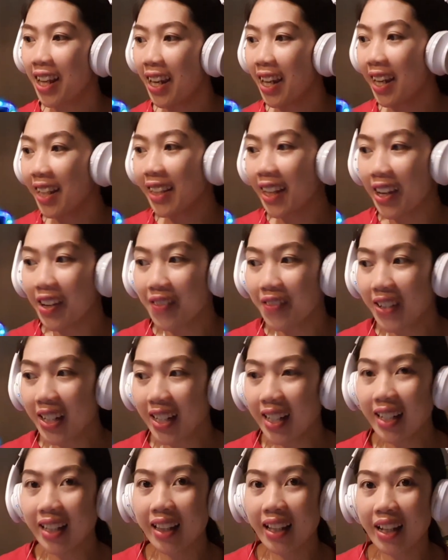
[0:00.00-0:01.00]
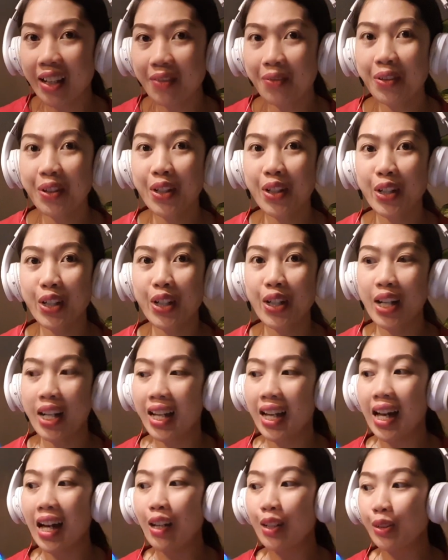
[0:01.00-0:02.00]
And I really love her
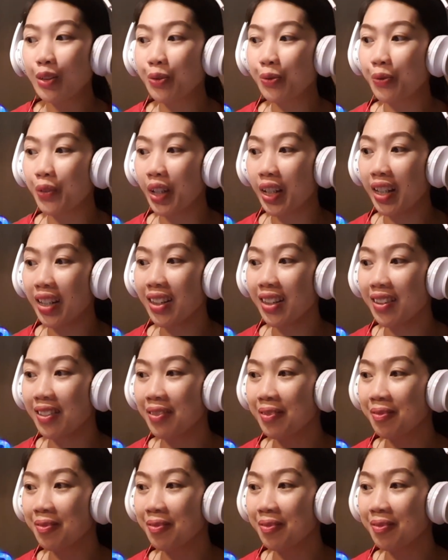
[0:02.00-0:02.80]
uh, outfit.